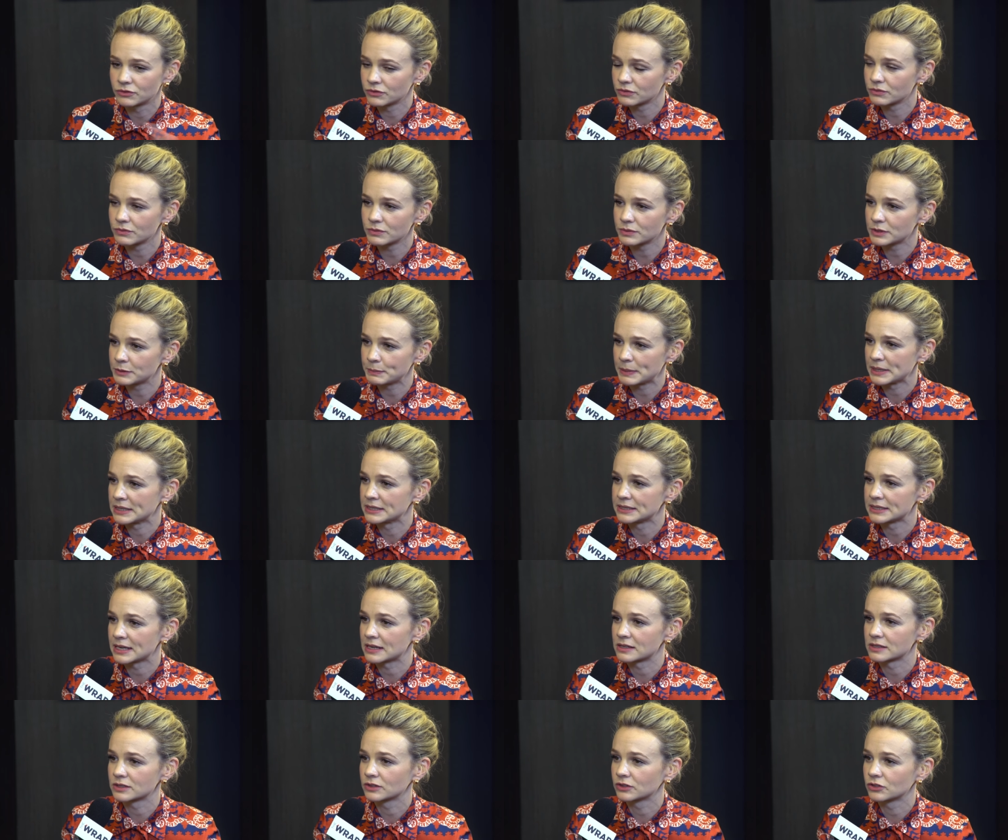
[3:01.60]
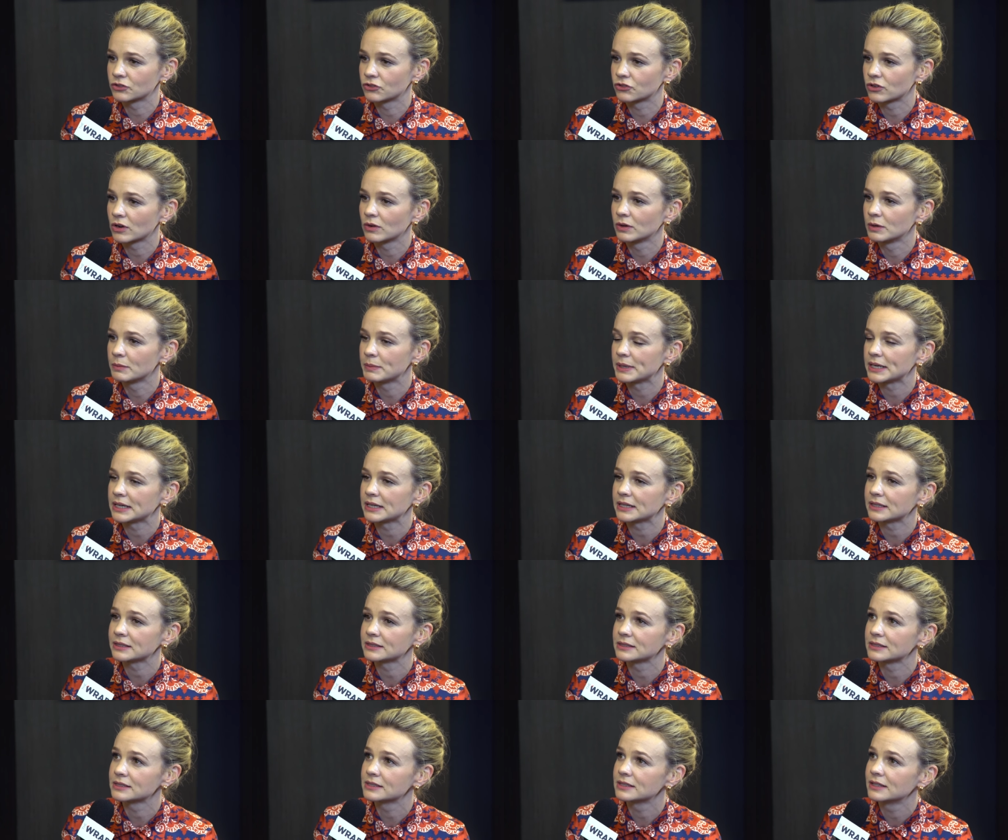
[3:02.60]
of spins out of control a bit.
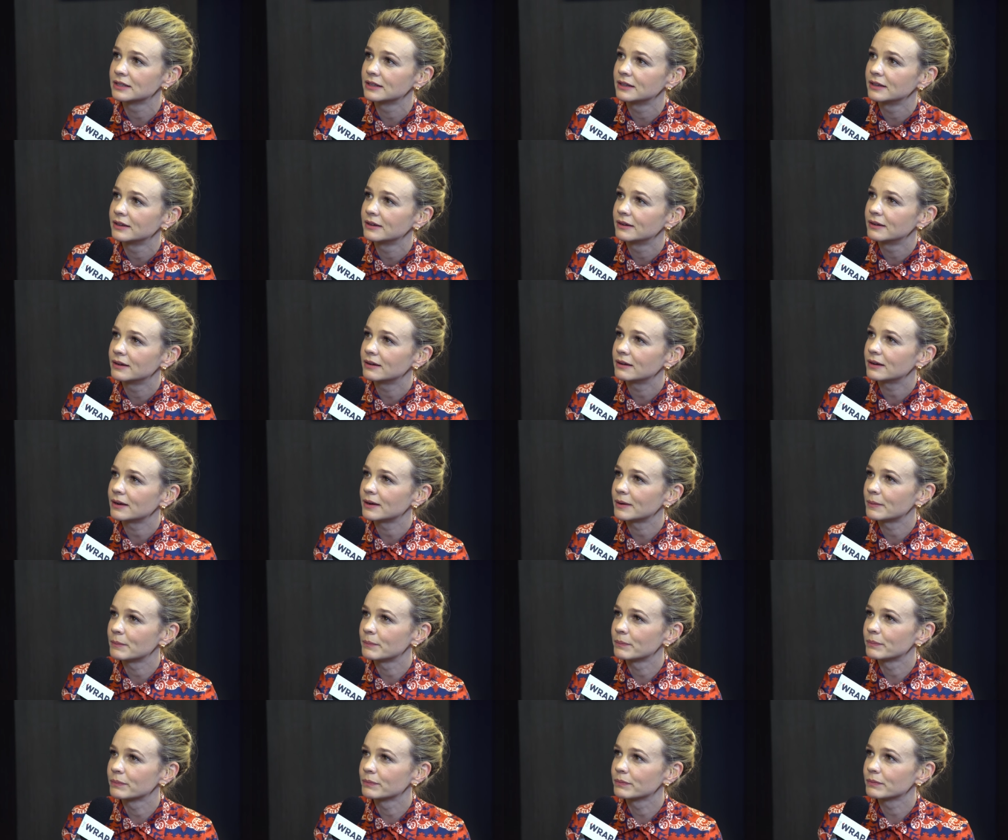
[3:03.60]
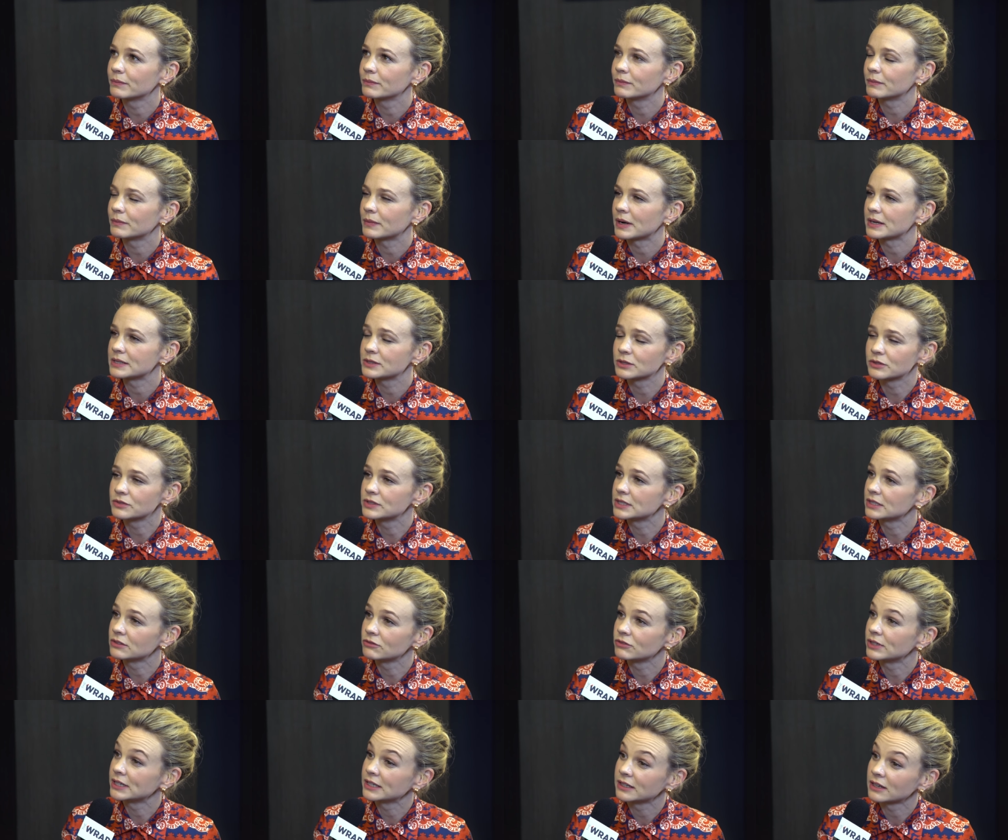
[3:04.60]
And um, I sort of
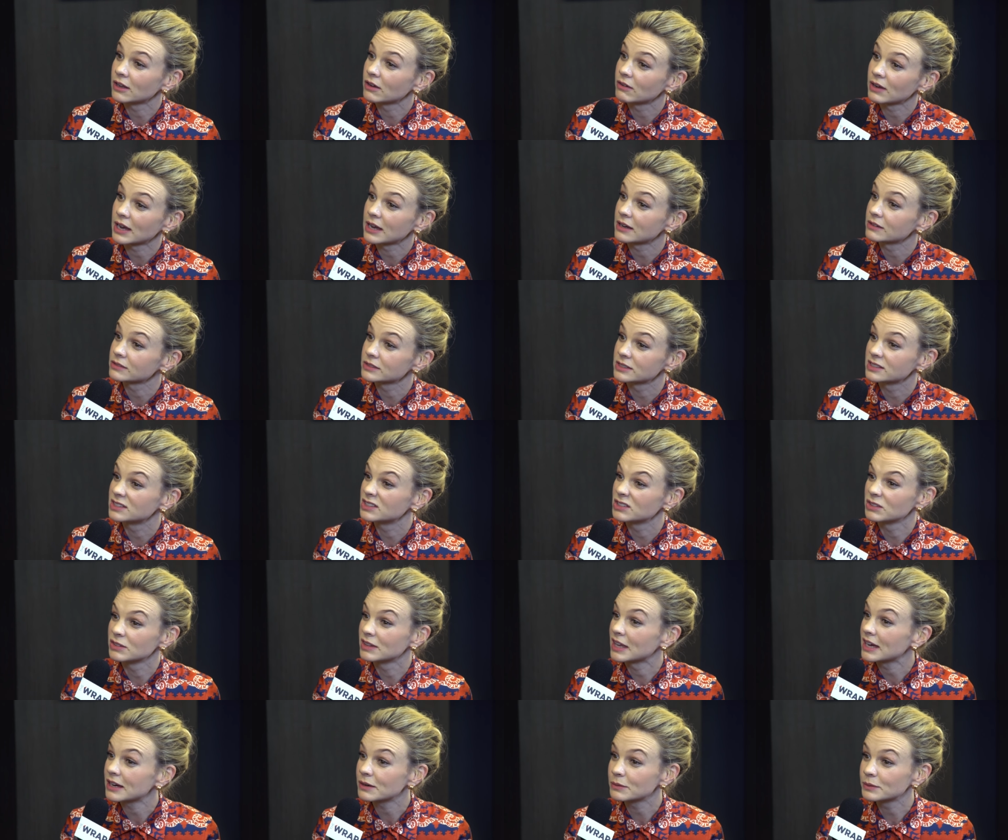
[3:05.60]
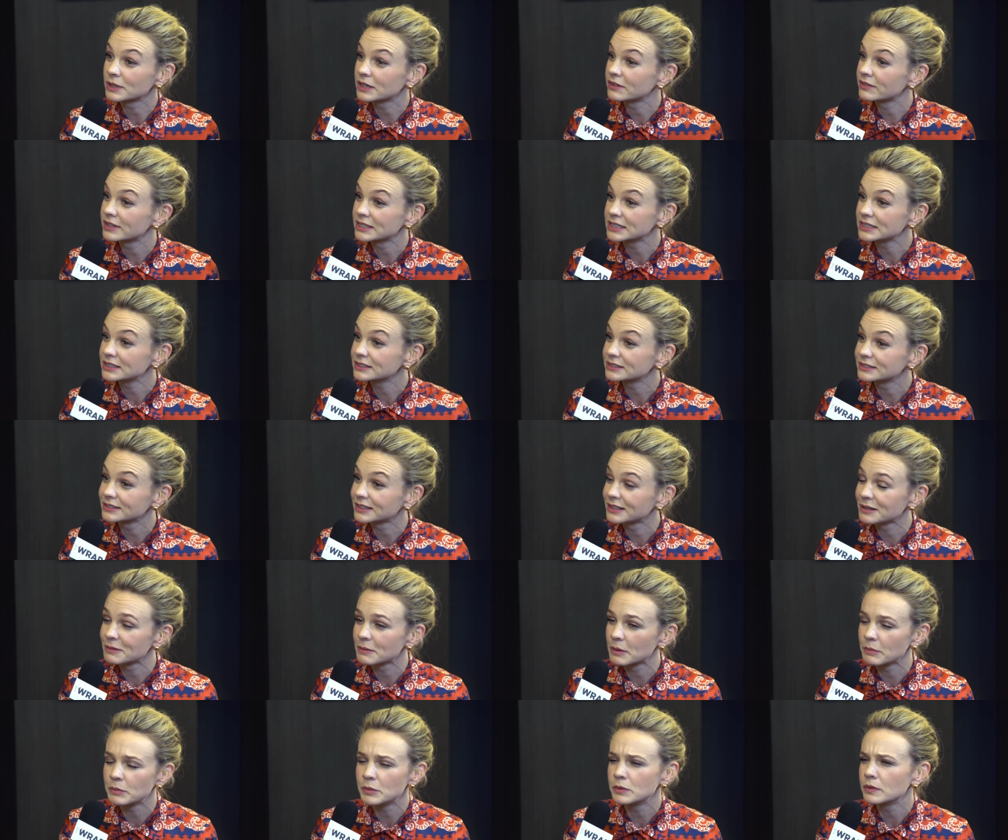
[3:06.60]
didn't really know how to do that when I read it.
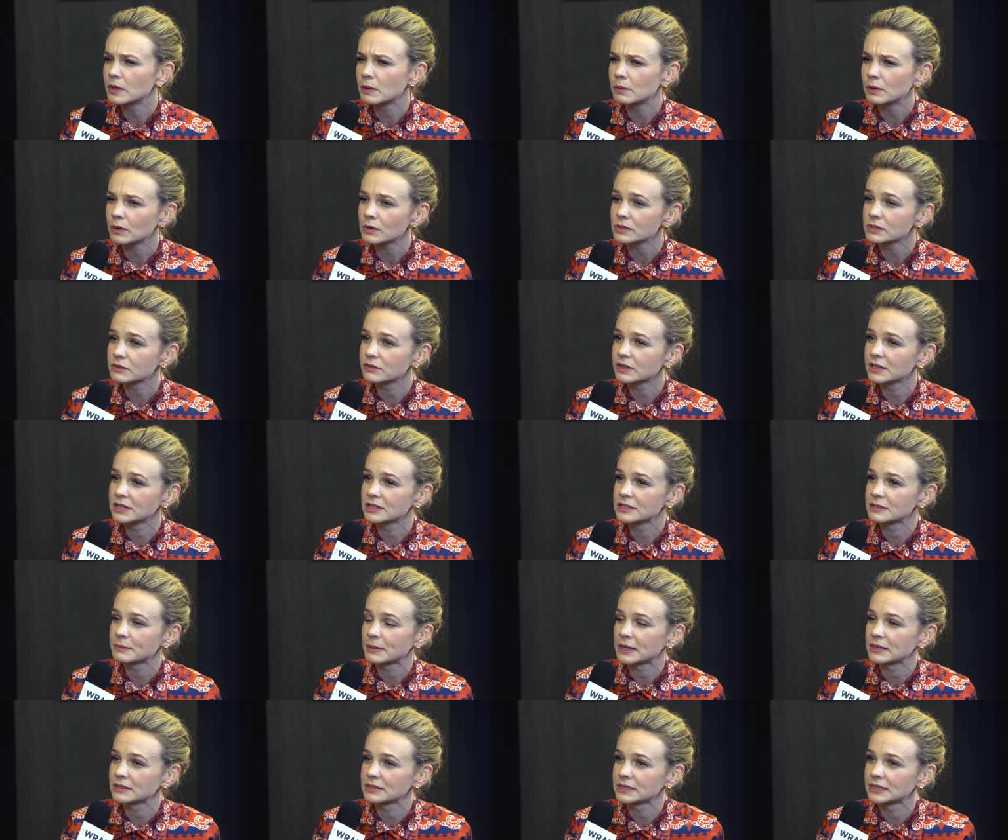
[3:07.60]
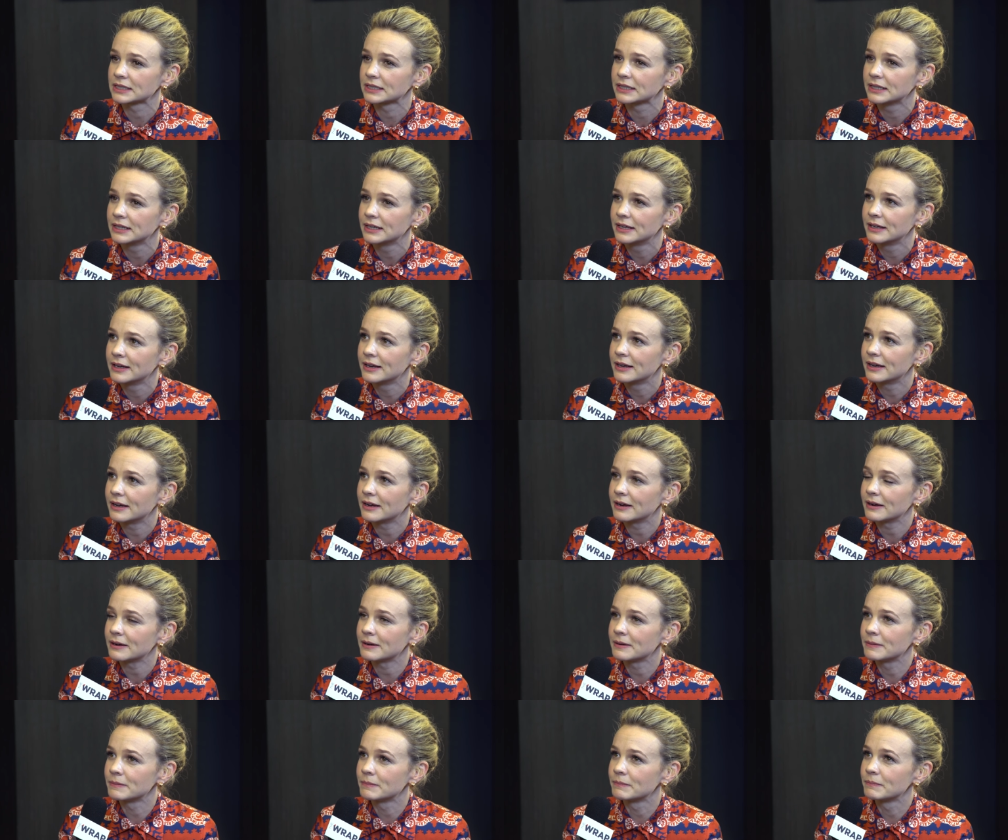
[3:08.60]
Um, I mean, there were lots of things about it.
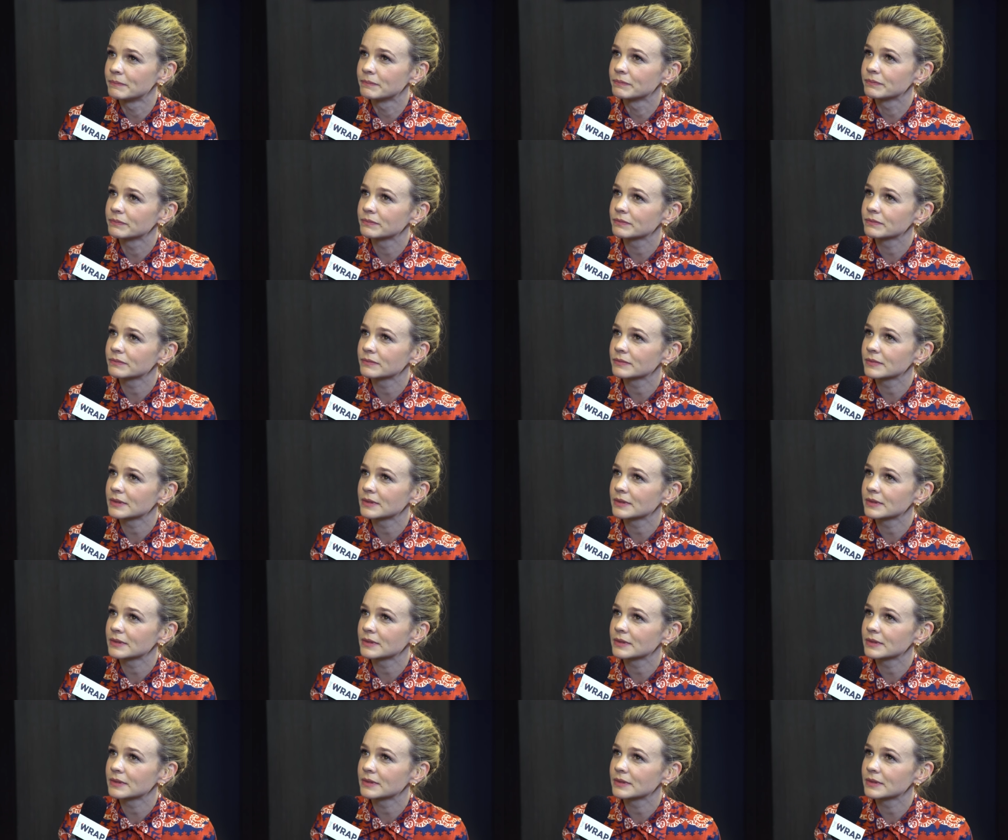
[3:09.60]
Um,